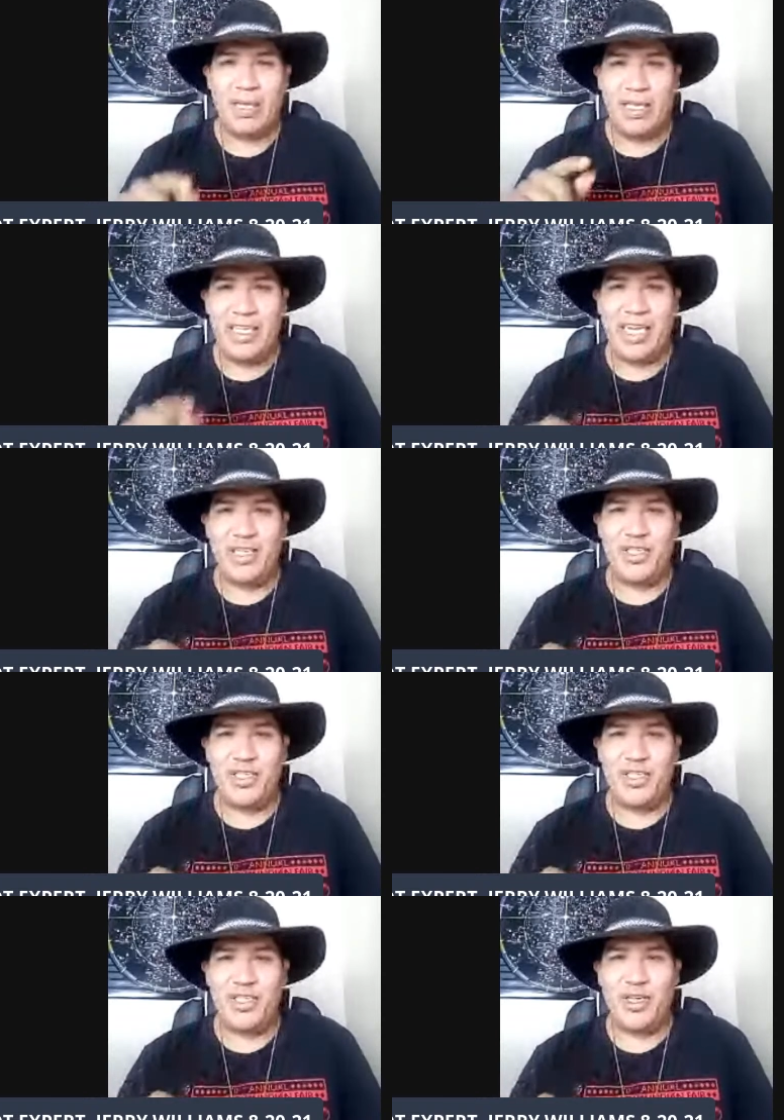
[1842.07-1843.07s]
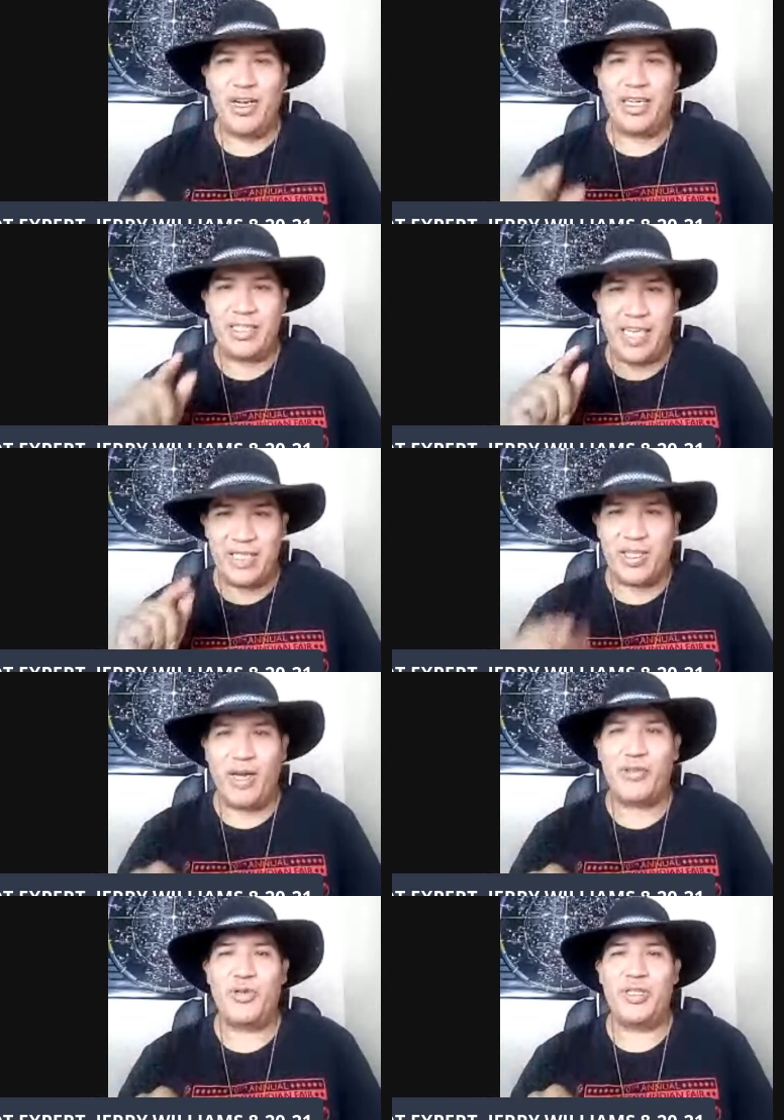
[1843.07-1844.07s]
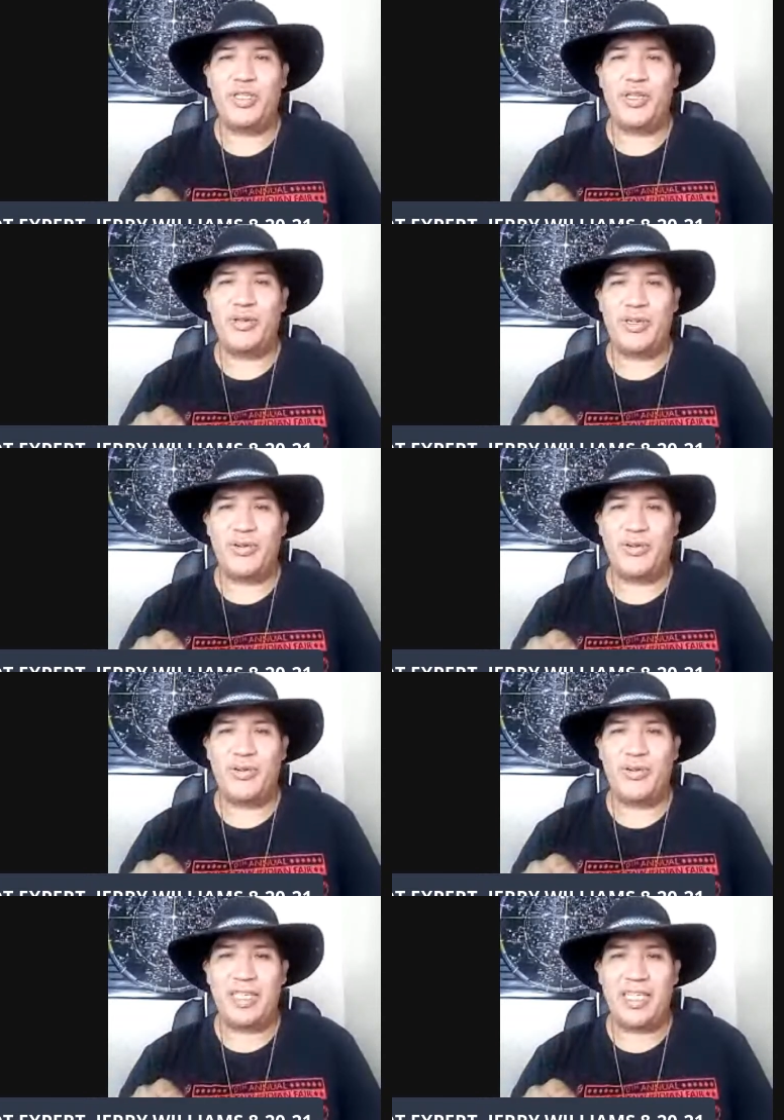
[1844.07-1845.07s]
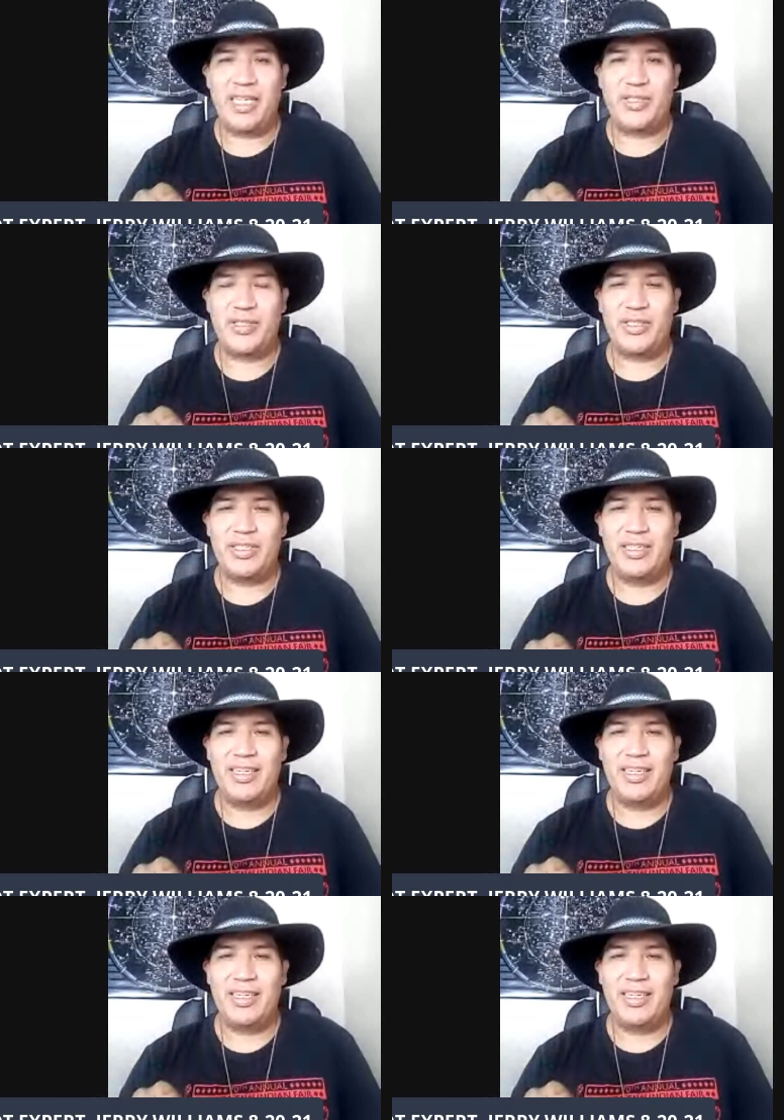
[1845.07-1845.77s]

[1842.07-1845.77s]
Yeti shark, that's also another correct answer.